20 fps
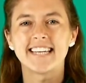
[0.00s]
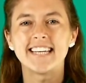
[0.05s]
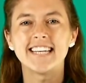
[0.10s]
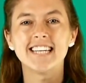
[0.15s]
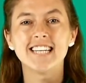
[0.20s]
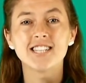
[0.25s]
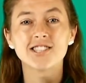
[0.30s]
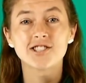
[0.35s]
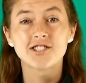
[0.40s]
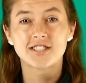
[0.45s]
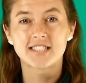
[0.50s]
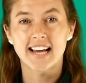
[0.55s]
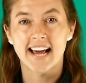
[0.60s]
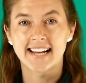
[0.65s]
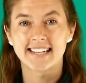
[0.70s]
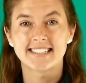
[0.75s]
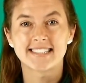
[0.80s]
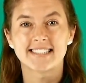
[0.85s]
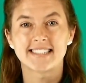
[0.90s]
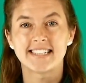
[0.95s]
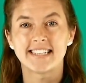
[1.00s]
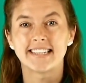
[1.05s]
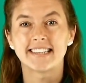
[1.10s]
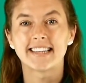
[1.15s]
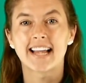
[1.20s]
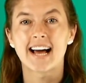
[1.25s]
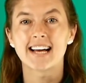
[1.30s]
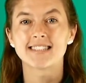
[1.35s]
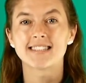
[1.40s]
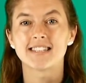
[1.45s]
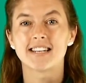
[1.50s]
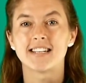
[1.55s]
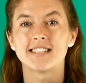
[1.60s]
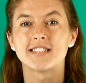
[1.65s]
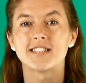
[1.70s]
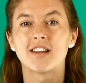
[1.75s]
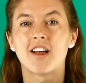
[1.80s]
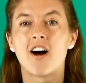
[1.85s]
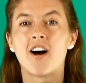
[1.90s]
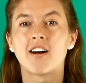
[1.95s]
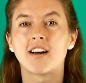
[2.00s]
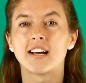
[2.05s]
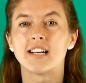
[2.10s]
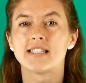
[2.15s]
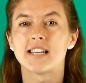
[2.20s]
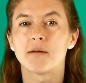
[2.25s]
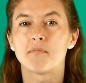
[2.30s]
Each dynasty lasted as long as